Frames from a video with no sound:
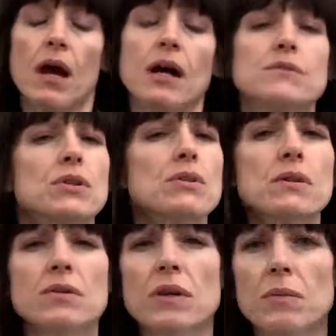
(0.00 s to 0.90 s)
Um, so
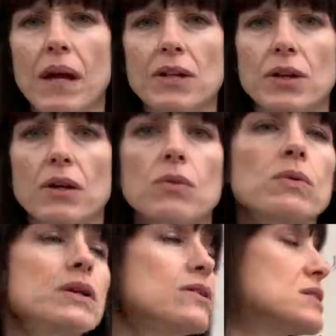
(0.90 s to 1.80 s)
good reminder, when you're